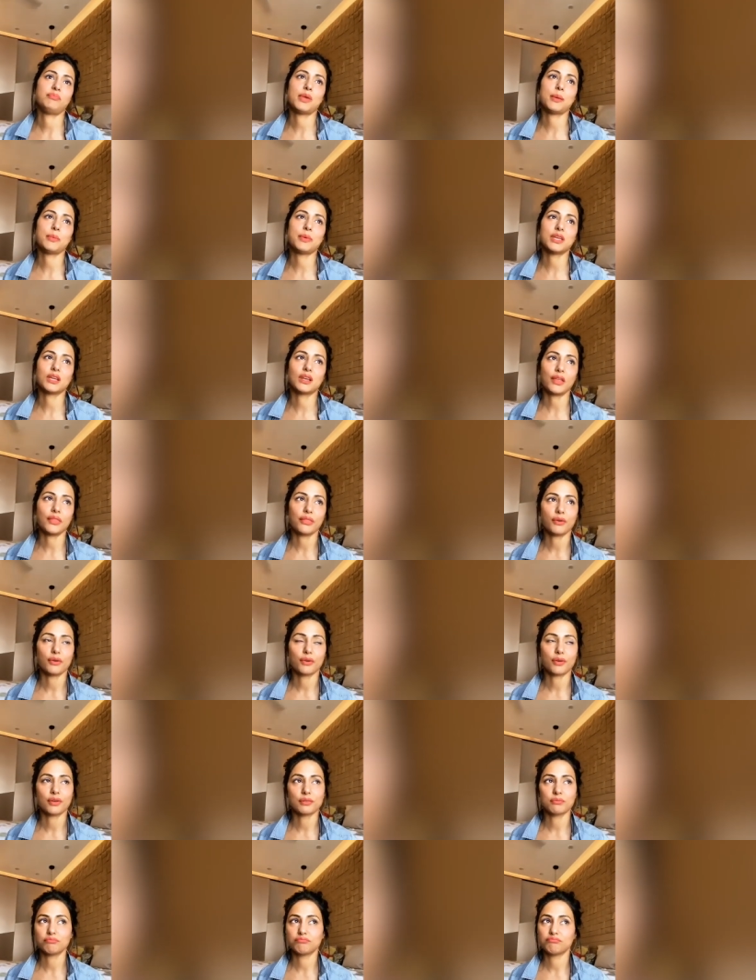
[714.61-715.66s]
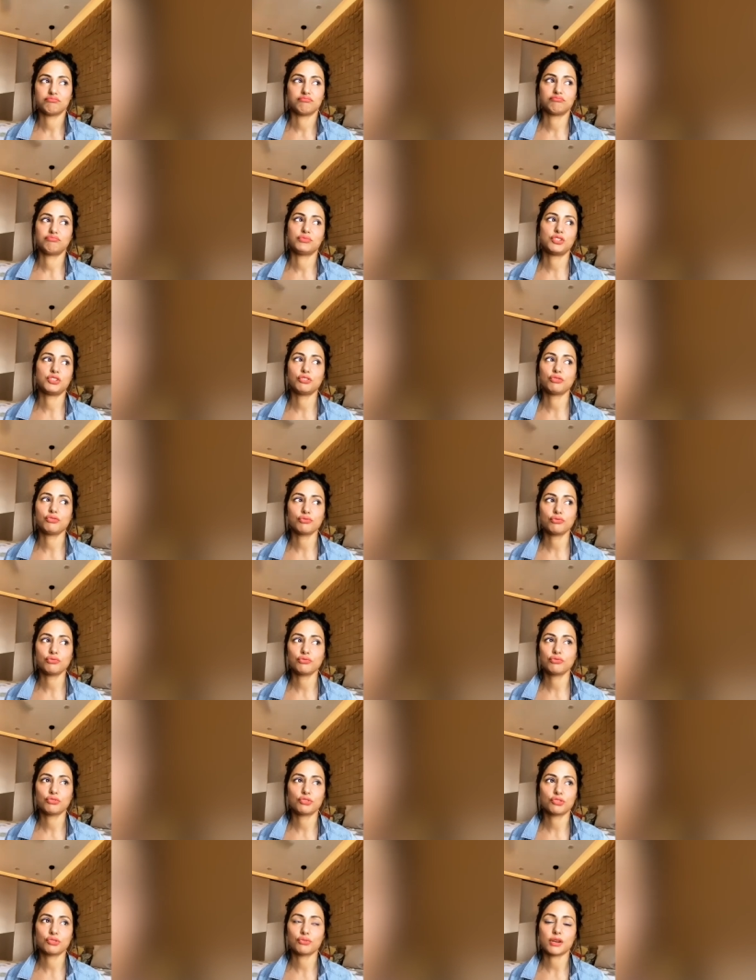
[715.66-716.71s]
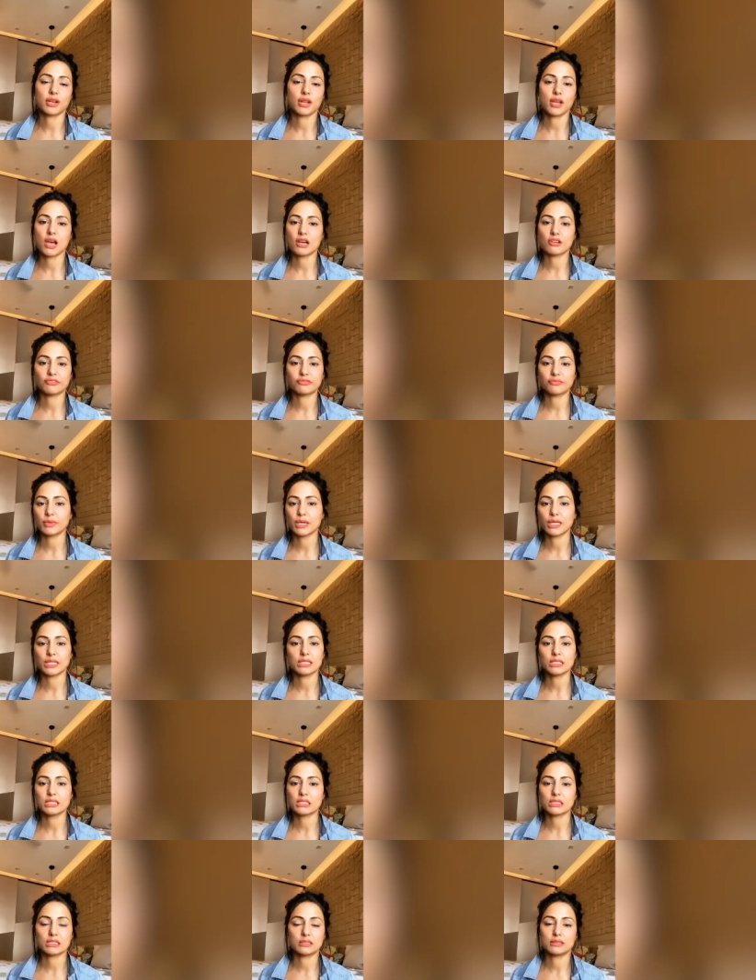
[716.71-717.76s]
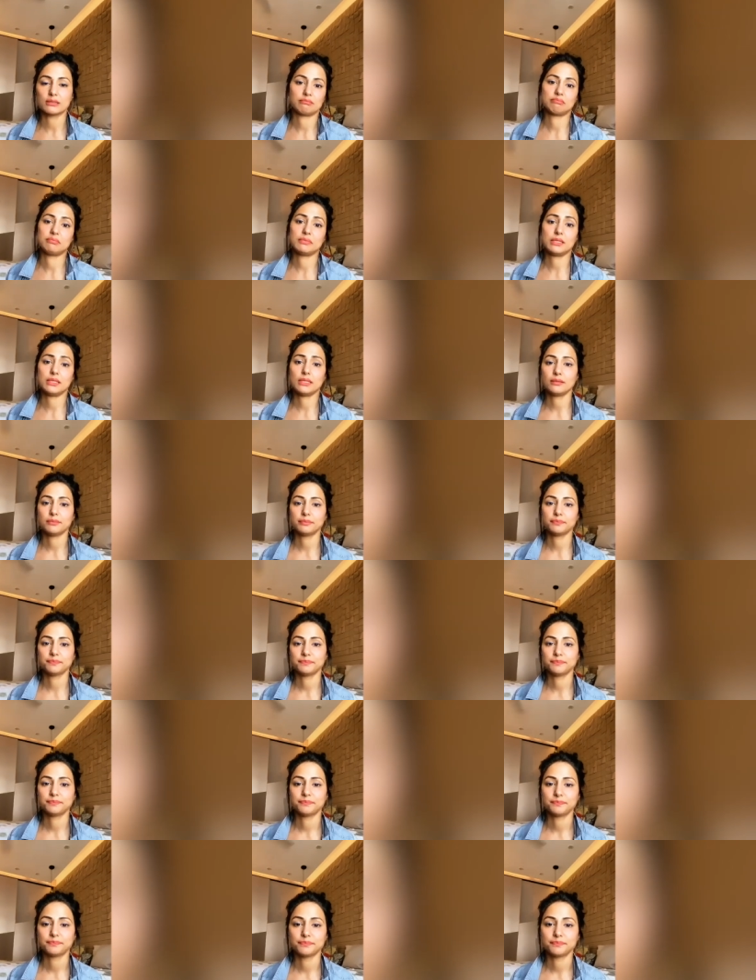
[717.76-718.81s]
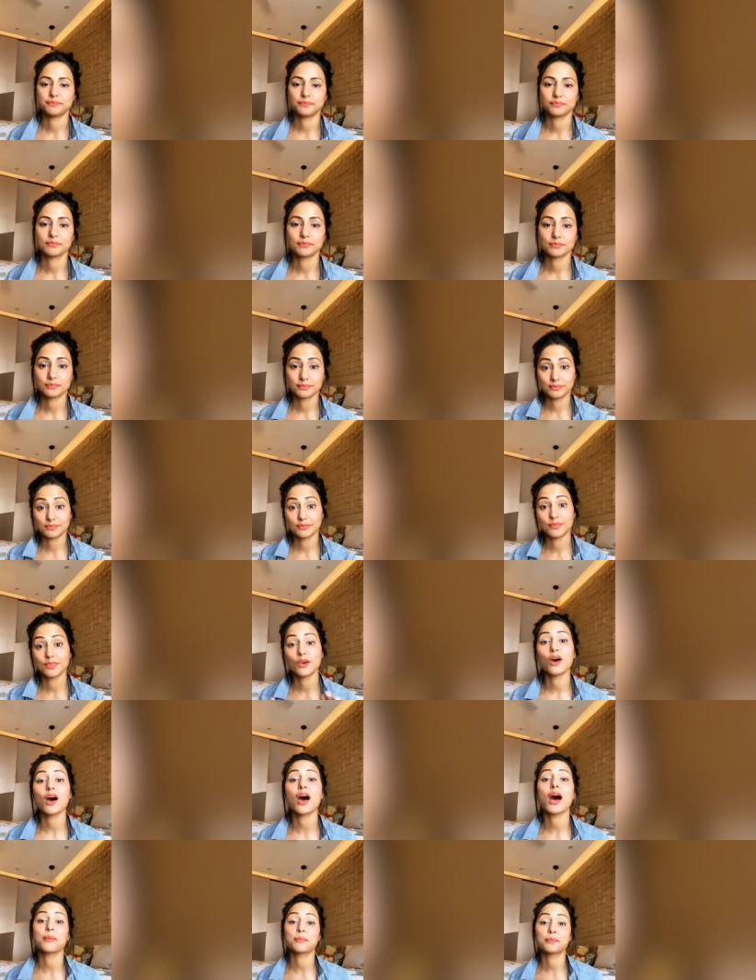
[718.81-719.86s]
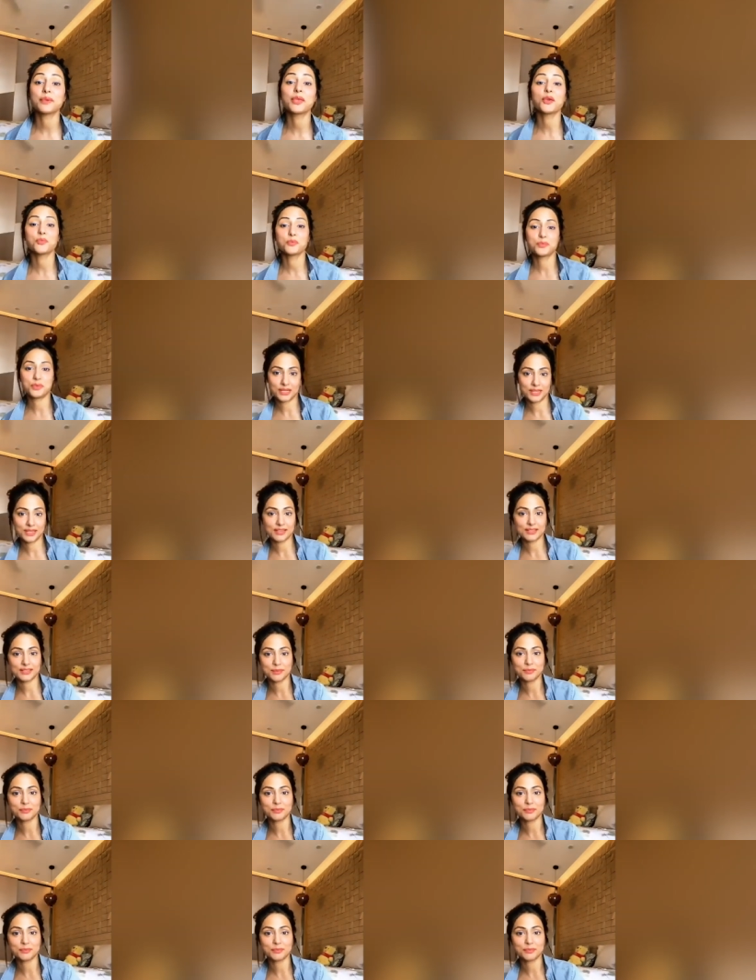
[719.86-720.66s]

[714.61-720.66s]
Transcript: Maybe another 2-2.5 months. Yeah. Aapke upar hai